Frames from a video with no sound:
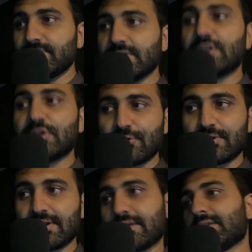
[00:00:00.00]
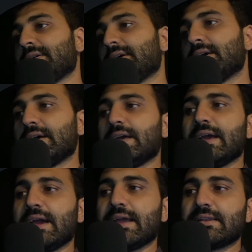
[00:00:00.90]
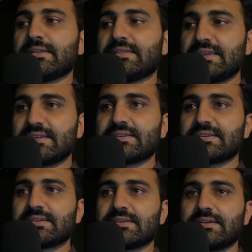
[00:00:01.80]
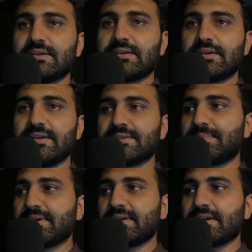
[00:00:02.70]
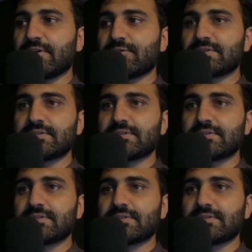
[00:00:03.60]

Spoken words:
lonely, and this is printing out